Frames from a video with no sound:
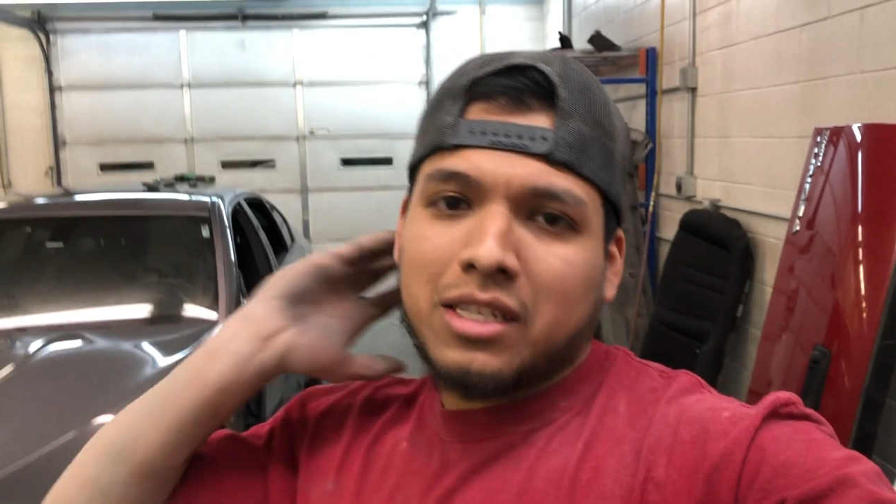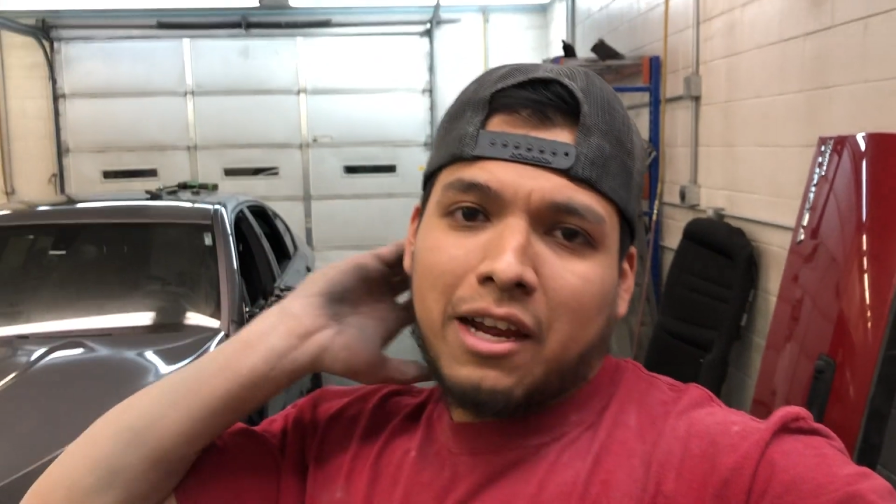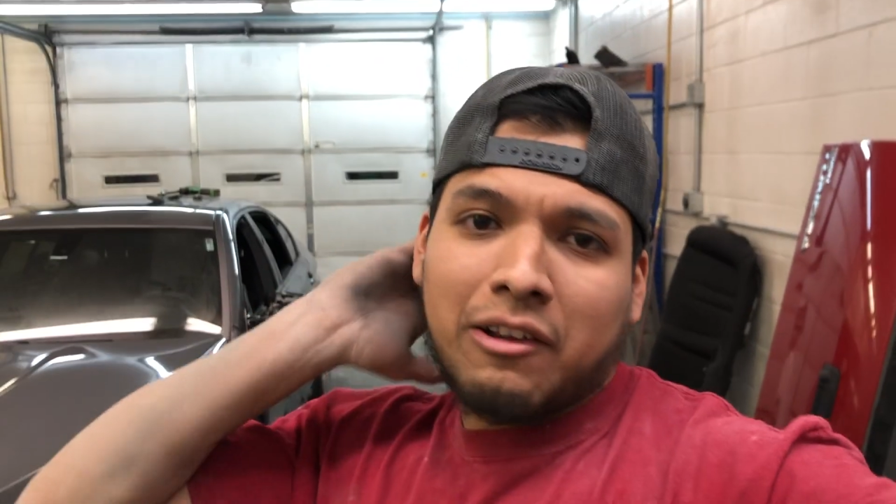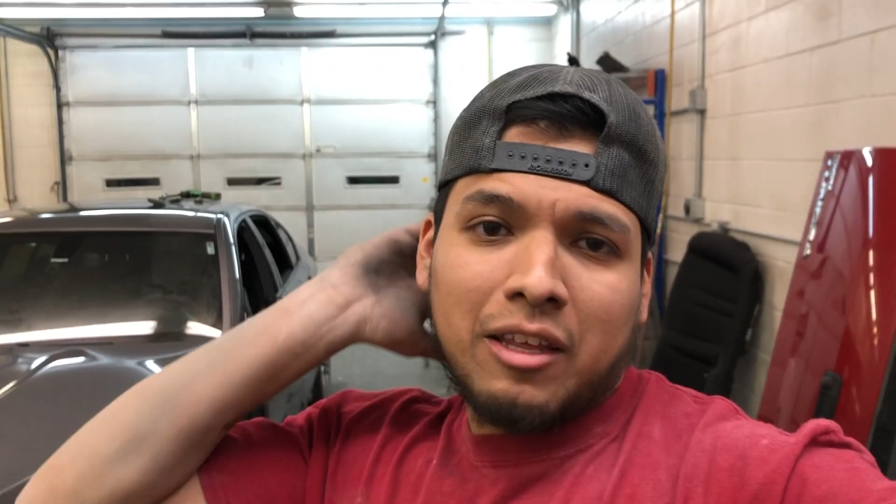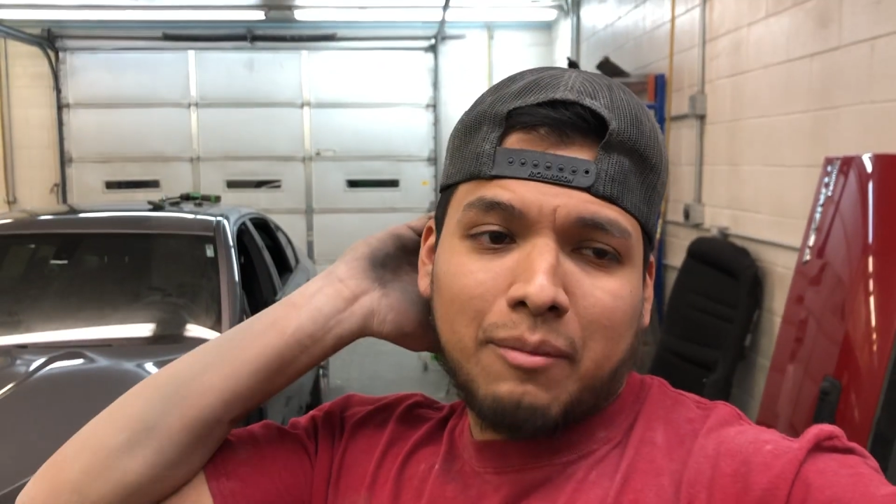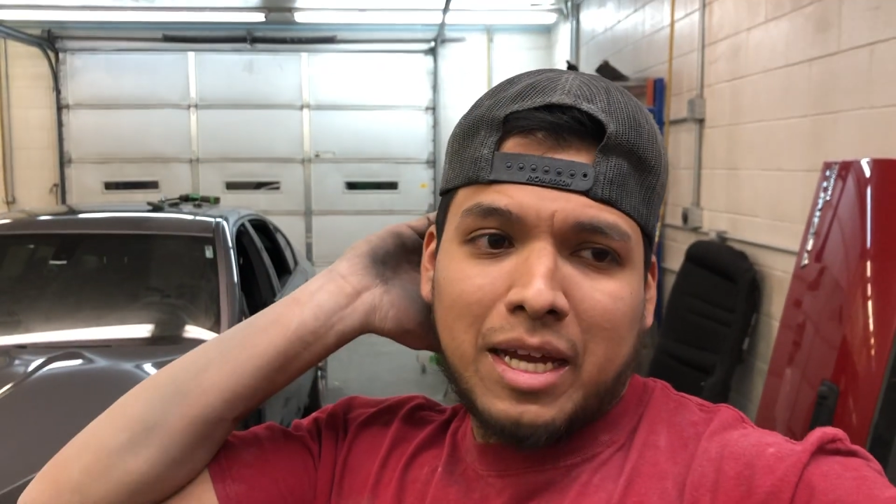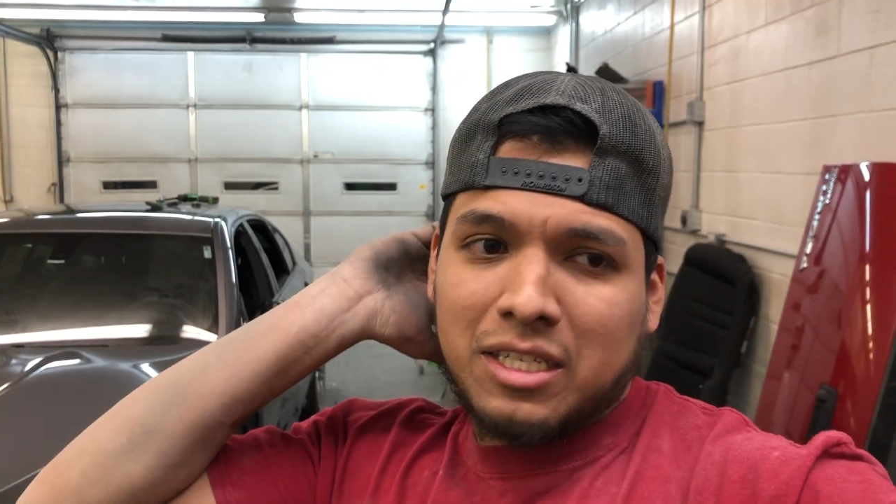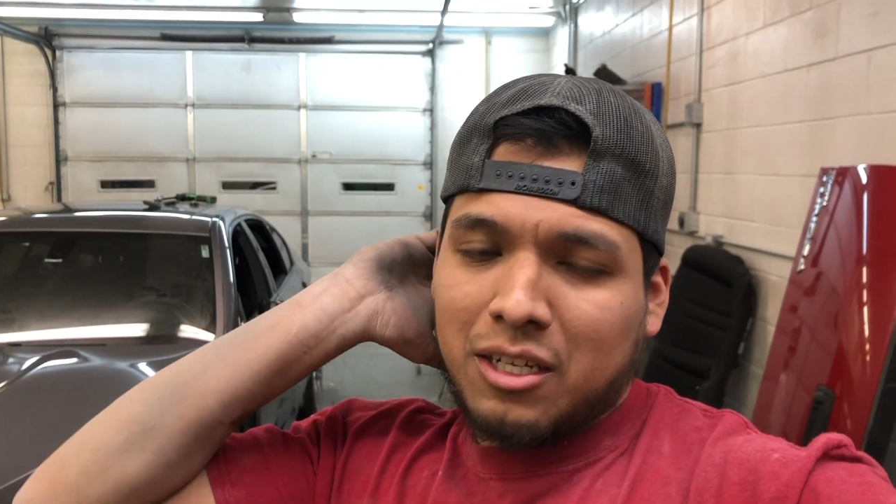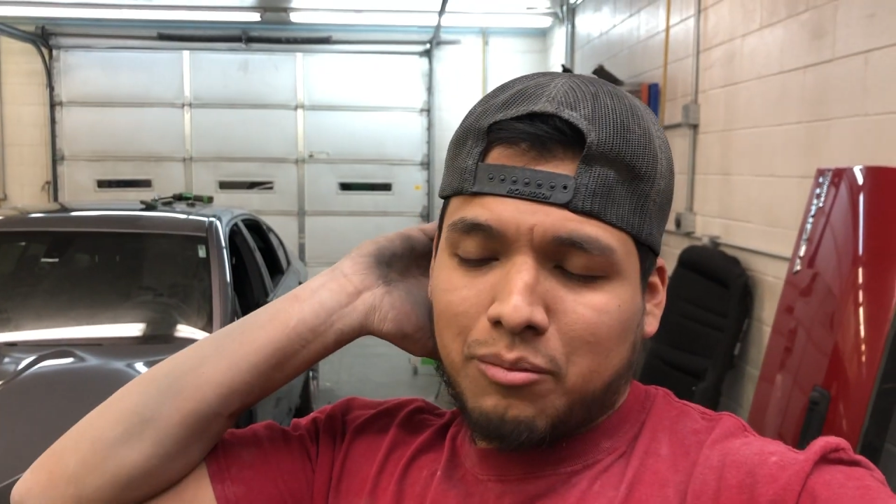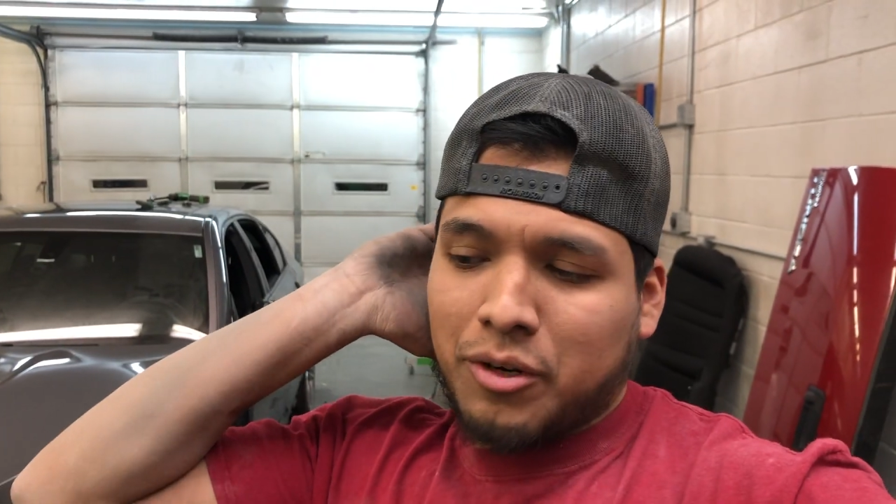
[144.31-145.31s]
everything
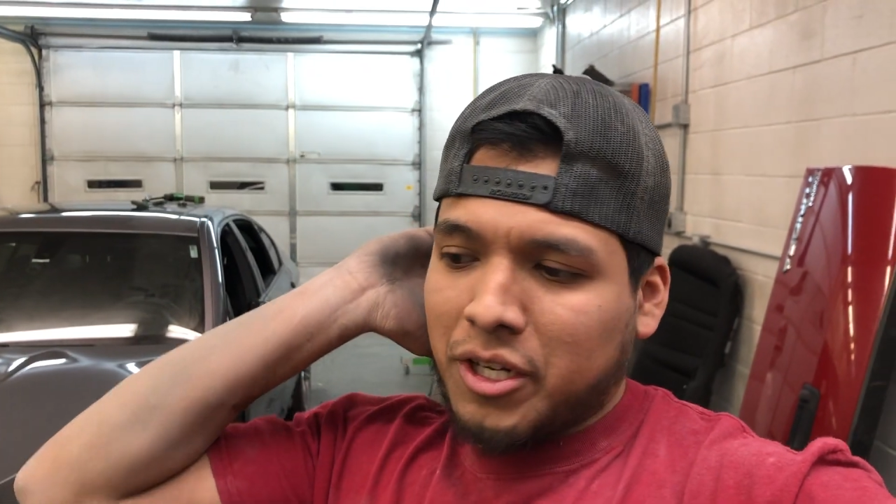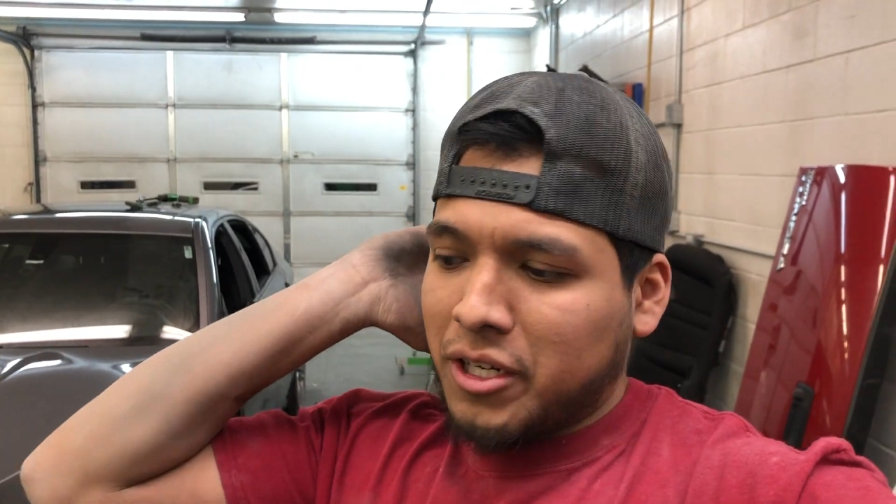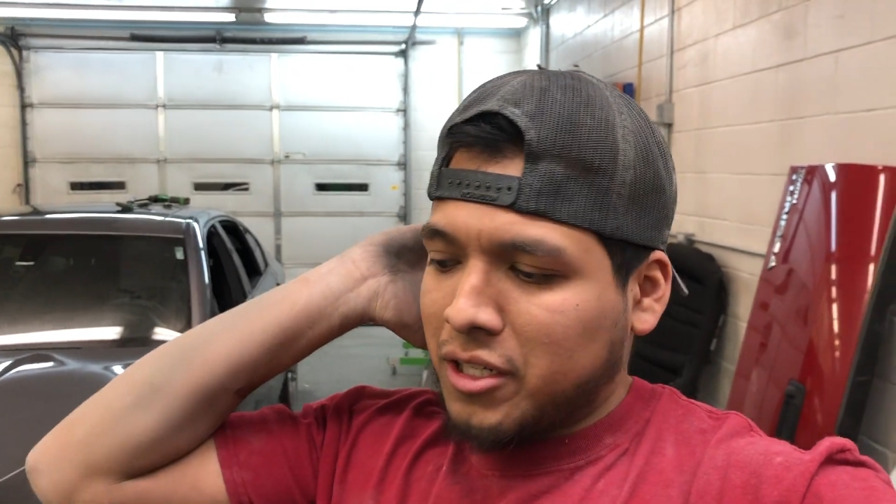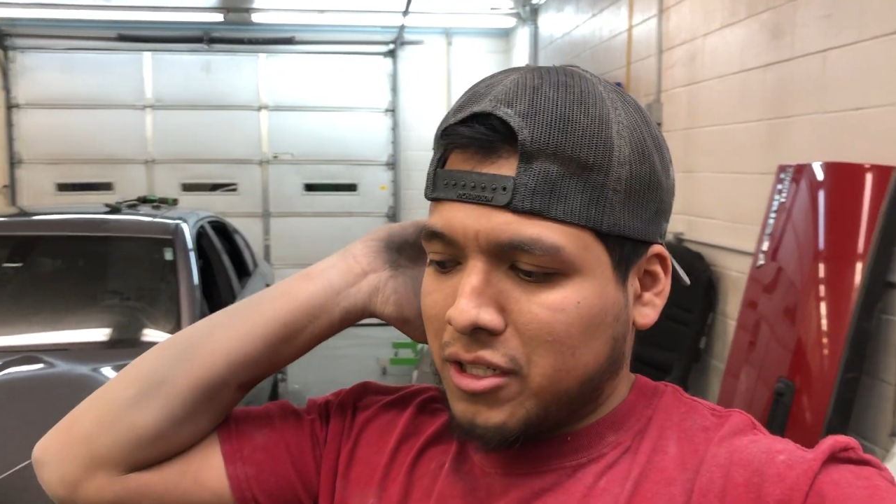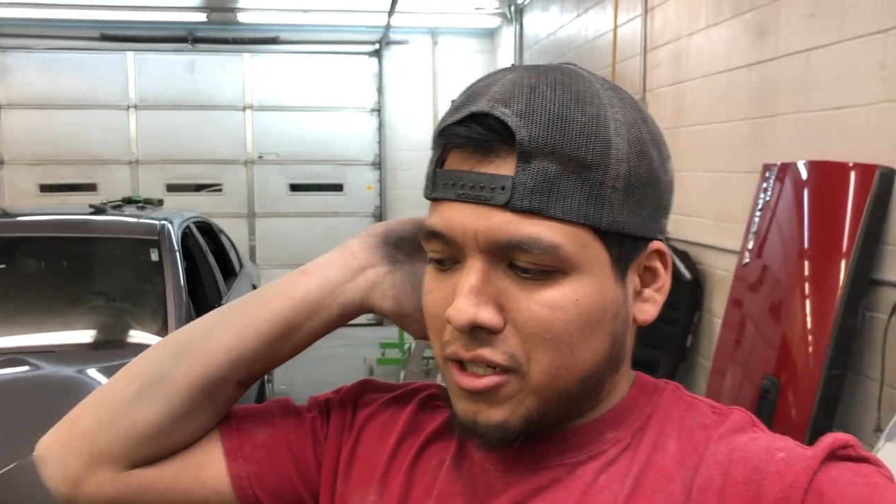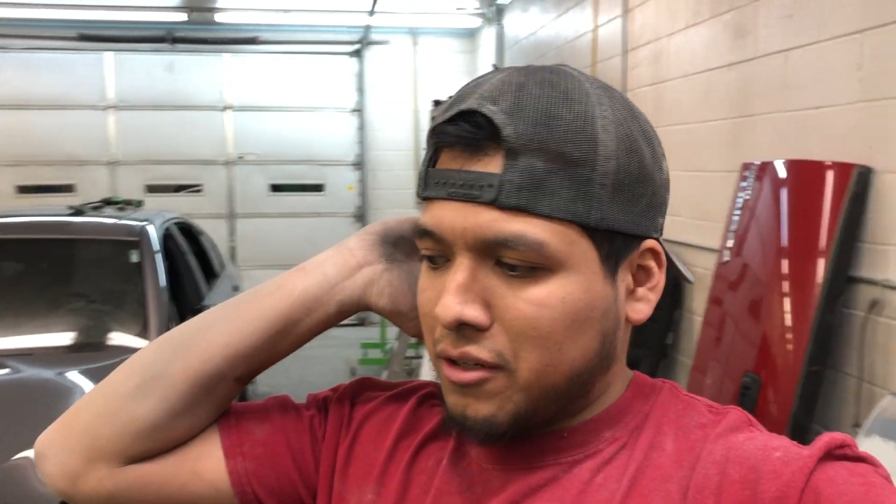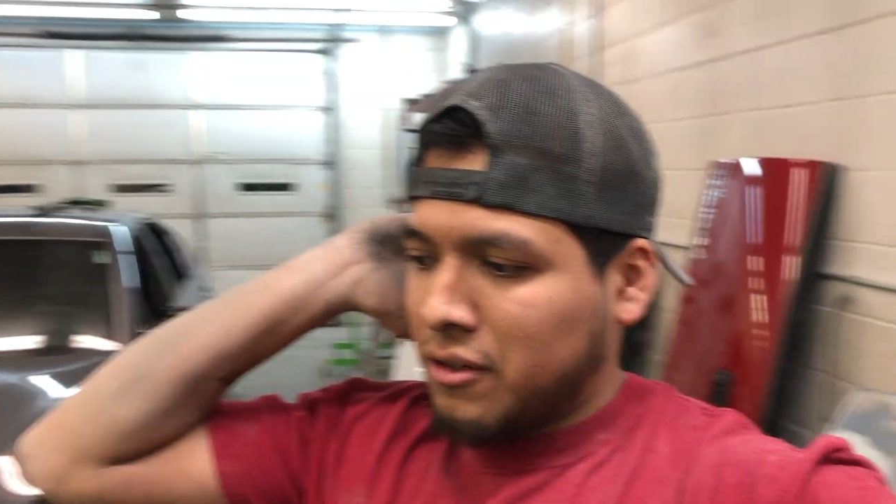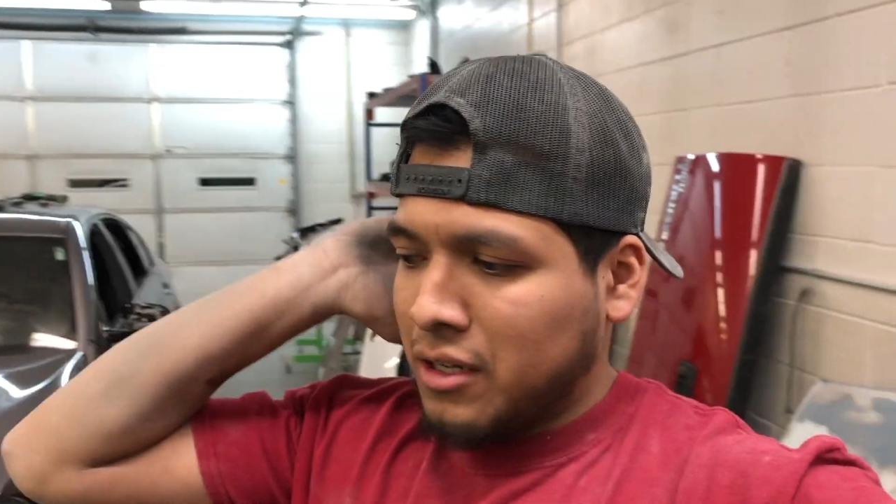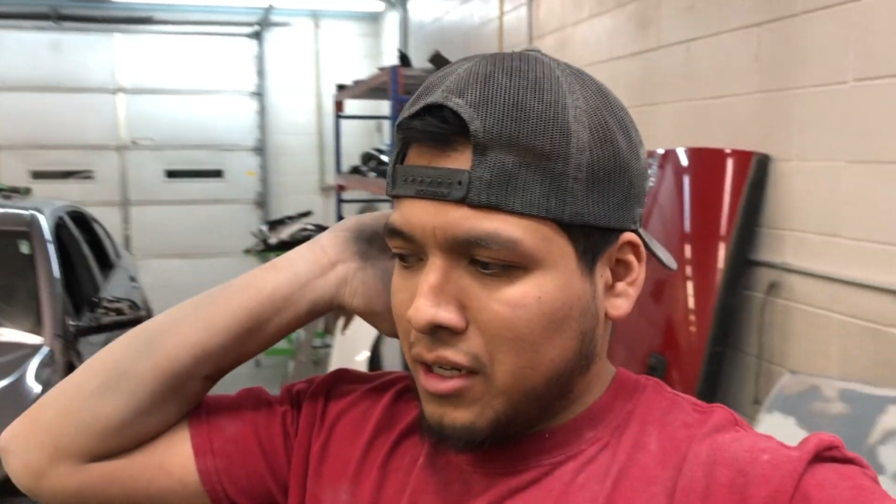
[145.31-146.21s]
matched up pretty good. So,